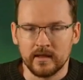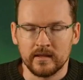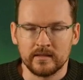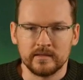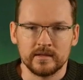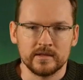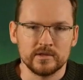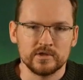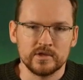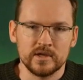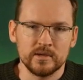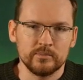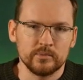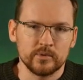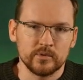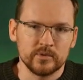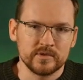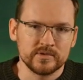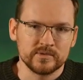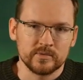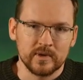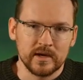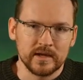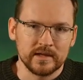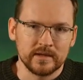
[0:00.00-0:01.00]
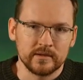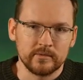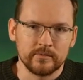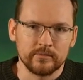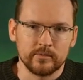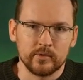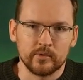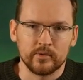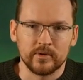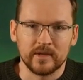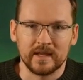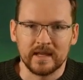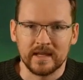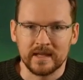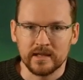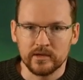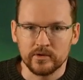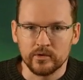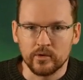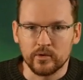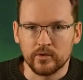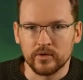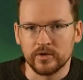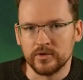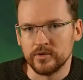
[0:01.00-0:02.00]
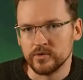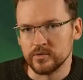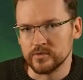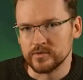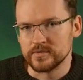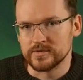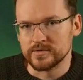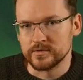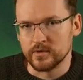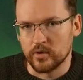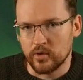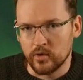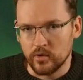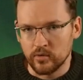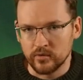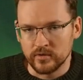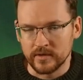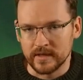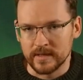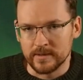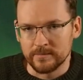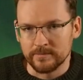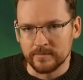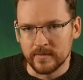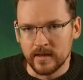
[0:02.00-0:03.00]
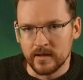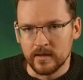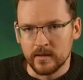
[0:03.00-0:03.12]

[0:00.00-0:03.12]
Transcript: The GPeR is rated for indoor use only,